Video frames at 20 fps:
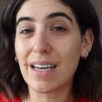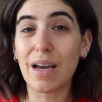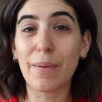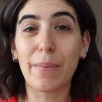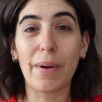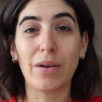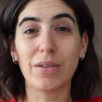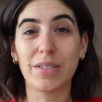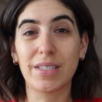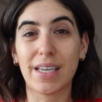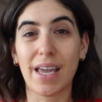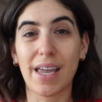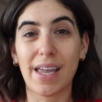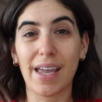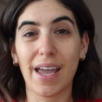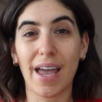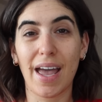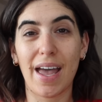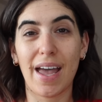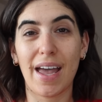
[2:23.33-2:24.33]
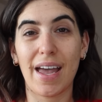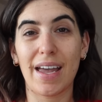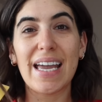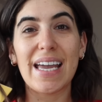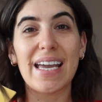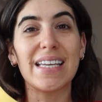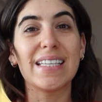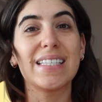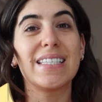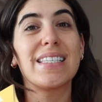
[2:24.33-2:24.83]
about skincare.
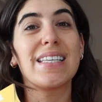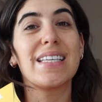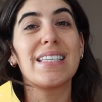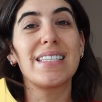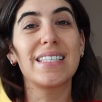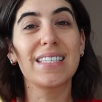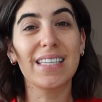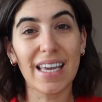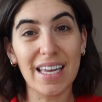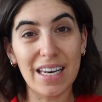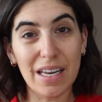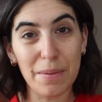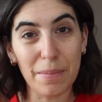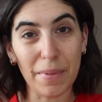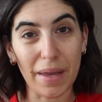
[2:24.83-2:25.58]
It's Skin and